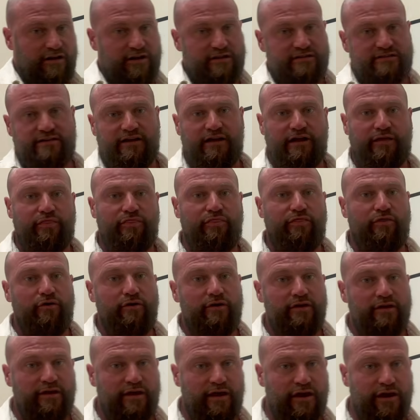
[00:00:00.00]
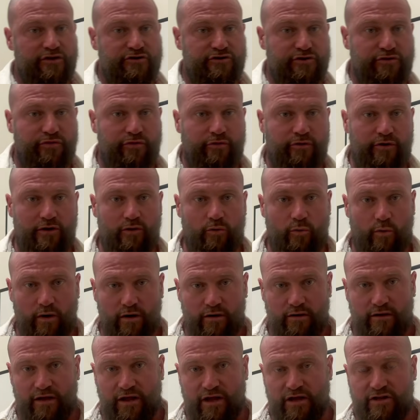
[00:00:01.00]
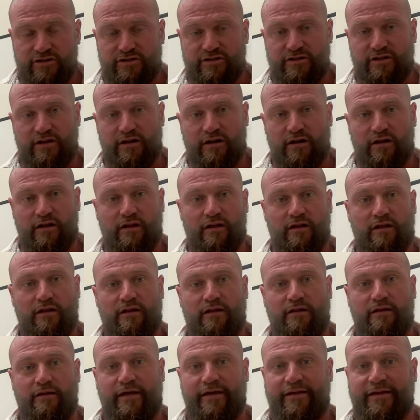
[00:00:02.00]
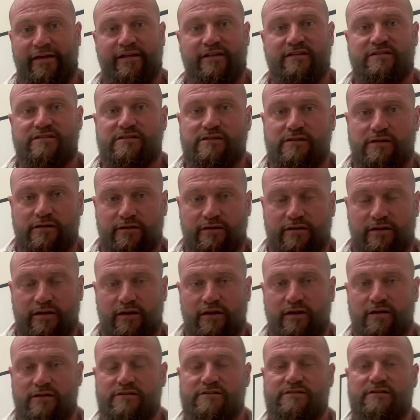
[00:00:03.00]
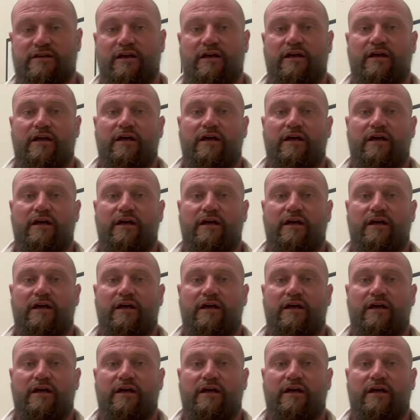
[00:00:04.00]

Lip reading: let's say a 30 gauge or 31 gauge needle, like insulin needles,